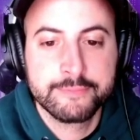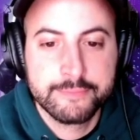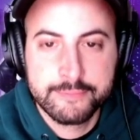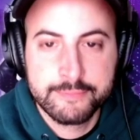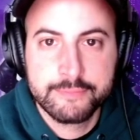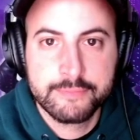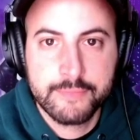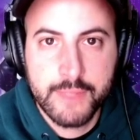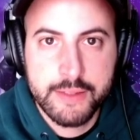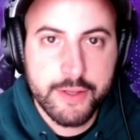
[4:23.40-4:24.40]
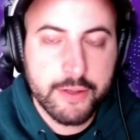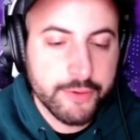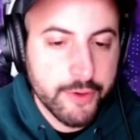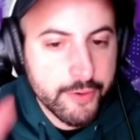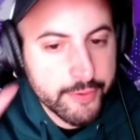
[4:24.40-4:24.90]

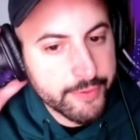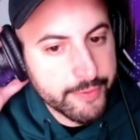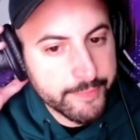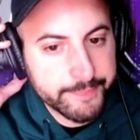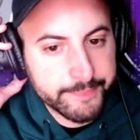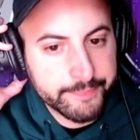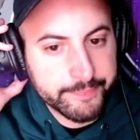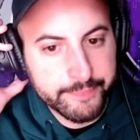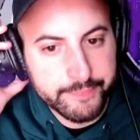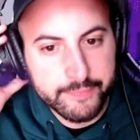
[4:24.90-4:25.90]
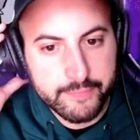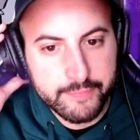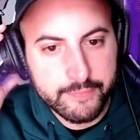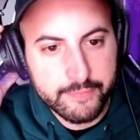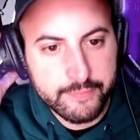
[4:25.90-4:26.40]

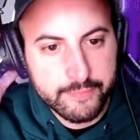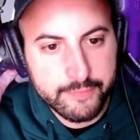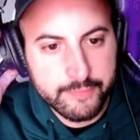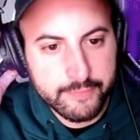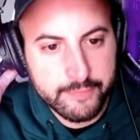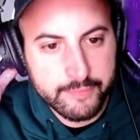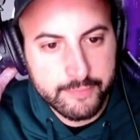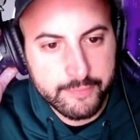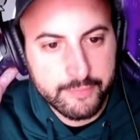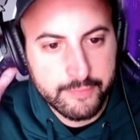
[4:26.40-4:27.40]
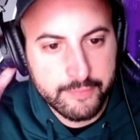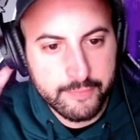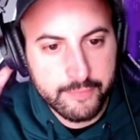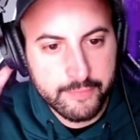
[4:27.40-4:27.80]
This person isn't speaking.